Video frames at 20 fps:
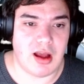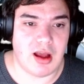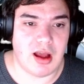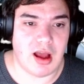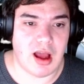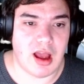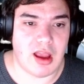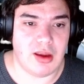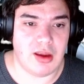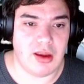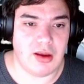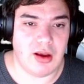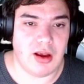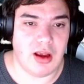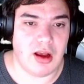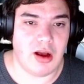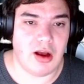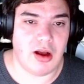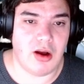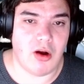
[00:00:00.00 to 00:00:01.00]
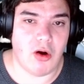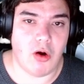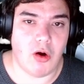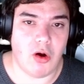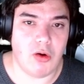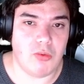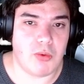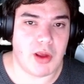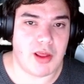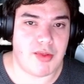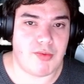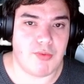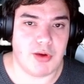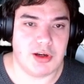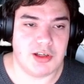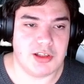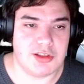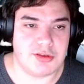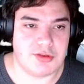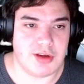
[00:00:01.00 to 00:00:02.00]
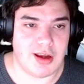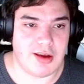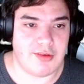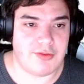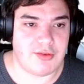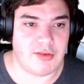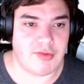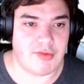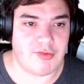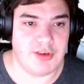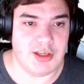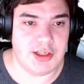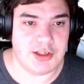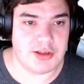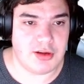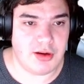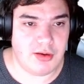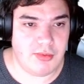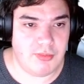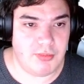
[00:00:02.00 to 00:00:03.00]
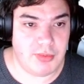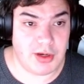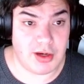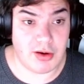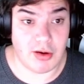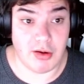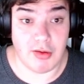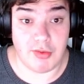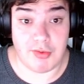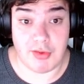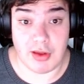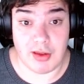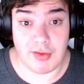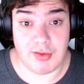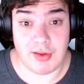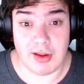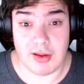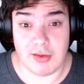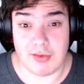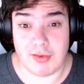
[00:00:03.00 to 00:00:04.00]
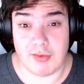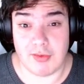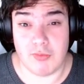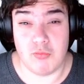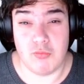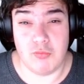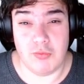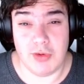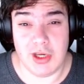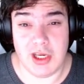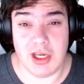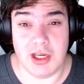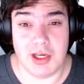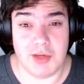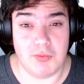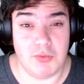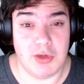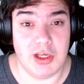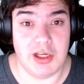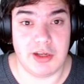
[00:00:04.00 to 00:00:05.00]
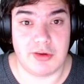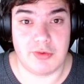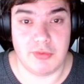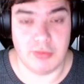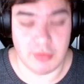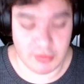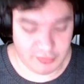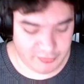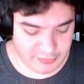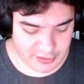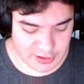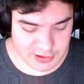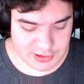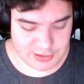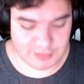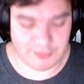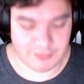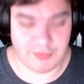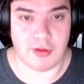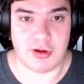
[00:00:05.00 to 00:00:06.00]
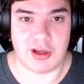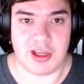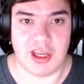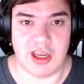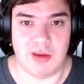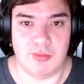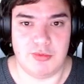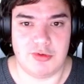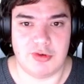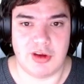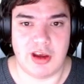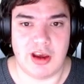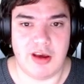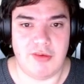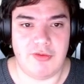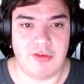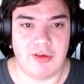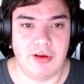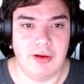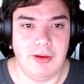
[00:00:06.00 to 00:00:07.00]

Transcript: I always wanted to have this feature, because I think it's a really, really cool feature for a game to have.